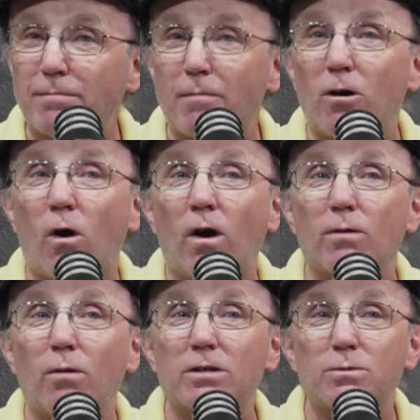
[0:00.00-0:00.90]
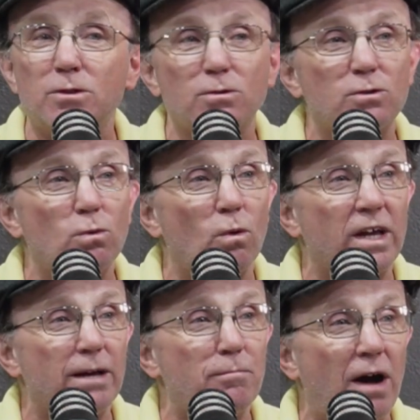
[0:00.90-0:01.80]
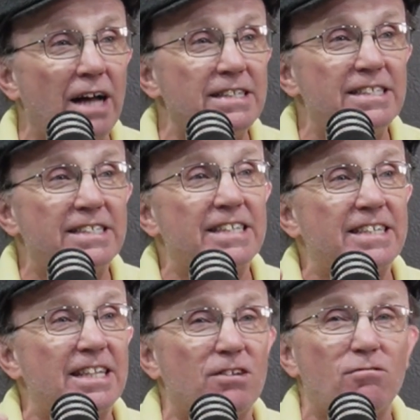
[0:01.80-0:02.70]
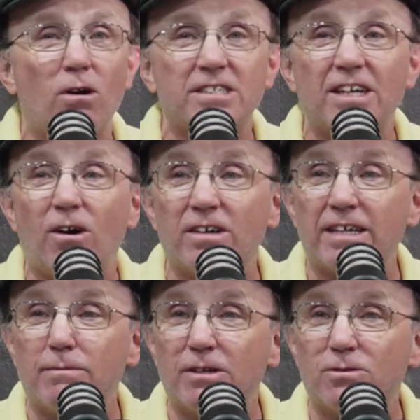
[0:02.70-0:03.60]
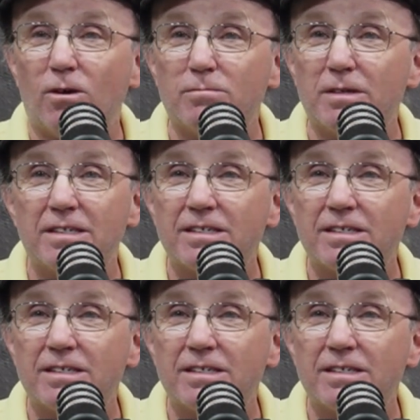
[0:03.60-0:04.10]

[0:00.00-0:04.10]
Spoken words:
Remember how hard it was when you were in school to get pot? These kids got the crossing guard giving it to them.